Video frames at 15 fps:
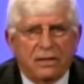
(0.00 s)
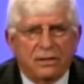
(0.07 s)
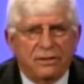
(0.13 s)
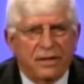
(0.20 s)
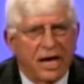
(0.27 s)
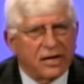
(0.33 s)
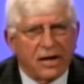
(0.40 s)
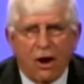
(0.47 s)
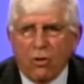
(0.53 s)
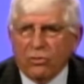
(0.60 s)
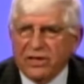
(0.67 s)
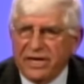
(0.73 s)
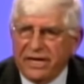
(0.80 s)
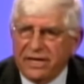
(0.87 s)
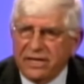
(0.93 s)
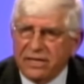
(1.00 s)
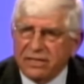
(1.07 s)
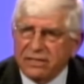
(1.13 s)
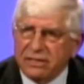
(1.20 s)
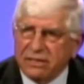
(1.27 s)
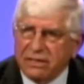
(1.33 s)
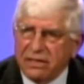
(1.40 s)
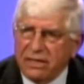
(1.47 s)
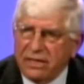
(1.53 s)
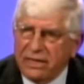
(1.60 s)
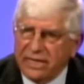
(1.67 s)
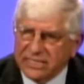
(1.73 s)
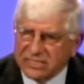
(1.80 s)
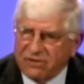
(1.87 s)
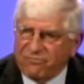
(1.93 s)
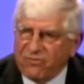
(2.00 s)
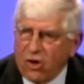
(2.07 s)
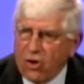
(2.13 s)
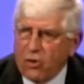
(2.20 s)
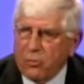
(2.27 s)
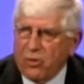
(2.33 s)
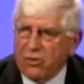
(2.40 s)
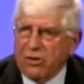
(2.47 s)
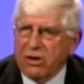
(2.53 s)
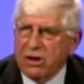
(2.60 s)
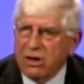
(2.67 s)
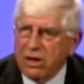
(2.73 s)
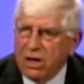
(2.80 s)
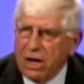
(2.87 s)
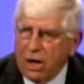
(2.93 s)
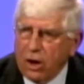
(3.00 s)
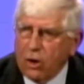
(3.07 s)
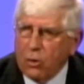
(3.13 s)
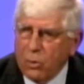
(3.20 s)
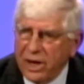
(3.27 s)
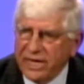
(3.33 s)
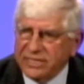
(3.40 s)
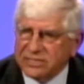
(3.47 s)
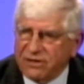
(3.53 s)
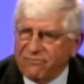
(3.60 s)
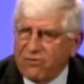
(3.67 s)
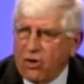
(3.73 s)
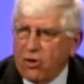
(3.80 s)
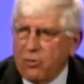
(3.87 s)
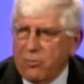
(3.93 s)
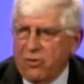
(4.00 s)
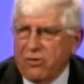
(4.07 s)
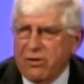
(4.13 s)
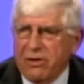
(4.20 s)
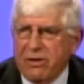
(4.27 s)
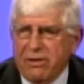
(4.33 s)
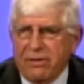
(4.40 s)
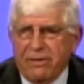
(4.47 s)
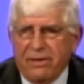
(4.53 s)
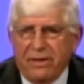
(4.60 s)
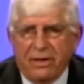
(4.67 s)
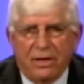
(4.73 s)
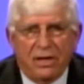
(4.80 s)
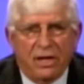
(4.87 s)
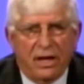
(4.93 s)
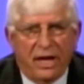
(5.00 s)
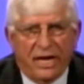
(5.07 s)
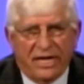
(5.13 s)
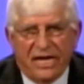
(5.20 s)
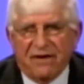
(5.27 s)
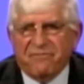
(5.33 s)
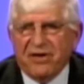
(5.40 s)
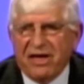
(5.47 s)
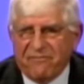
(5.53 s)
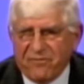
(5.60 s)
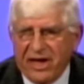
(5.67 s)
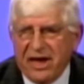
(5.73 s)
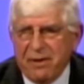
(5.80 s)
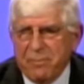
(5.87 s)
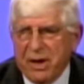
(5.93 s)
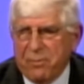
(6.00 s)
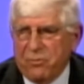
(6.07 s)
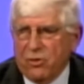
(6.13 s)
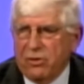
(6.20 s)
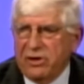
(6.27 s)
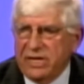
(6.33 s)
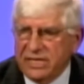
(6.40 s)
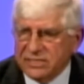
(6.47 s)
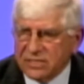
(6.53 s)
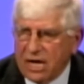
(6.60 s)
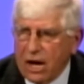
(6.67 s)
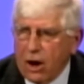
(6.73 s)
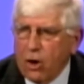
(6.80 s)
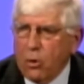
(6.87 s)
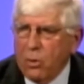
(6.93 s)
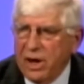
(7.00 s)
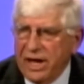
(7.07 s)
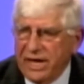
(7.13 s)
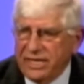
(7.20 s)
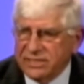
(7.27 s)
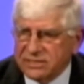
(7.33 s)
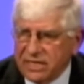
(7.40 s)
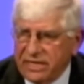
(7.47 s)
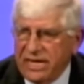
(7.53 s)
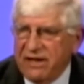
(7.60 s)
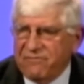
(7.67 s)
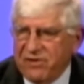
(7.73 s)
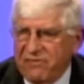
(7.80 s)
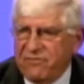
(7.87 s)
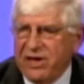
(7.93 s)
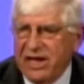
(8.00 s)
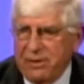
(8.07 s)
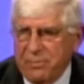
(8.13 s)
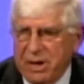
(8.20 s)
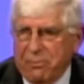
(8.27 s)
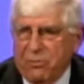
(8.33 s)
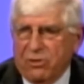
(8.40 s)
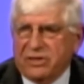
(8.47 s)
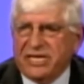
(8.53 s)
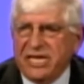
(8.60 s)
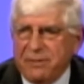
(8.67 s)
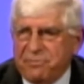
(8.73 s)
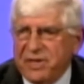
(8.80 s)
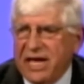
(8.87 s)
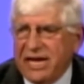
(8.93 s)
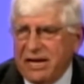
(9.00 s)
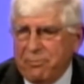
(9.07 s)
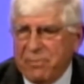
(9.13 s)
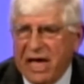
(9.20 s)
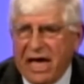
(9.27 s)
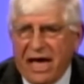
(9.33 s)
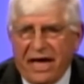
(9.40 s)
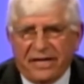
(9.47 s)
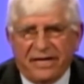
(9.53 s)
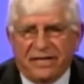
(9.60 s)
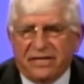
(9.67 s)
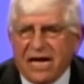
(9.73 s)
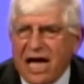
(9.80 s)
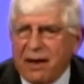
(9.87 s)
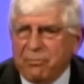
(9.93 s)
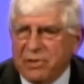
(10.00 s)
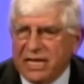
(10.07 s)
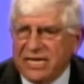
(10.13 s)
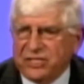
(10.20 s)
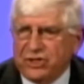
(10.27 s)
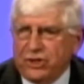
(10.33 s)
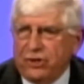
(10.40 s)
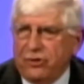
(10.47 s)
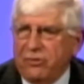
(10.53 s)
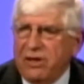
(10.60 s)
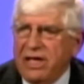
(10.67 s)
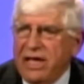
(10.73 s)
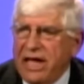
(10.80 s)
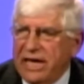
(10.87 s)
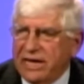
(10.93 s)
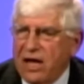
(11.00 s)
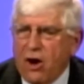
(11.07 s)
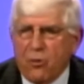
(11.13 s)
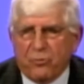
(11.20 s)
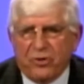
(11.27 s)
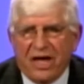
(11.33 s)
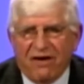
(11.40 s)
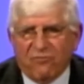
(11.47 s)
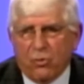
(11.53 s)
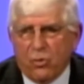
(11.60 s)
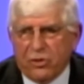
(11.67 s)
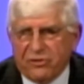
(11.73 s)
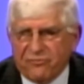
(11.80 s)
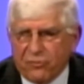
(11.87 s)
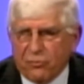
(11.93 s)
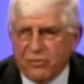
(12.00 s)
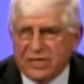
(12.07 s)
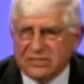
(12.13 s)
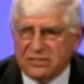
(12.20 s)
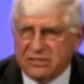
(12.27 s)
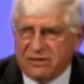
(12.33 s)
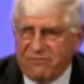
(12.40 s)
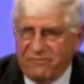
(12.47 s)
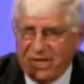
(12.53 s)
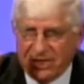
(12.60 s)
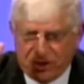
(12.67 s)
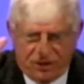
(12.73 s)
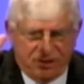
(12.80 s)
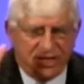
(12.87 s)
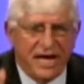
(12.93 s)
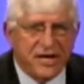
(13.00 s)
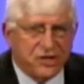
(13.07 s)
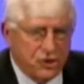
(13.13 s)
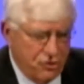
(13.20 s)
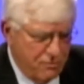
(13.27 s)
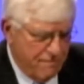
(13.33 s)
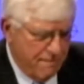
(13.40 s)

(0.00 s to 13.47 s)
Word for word: Not only is a farmer always a farmer, an FFA member is always an FFA member. Keep that in mind, and God bless you, and I hope you have a wonderful rest of the convention. Thank you.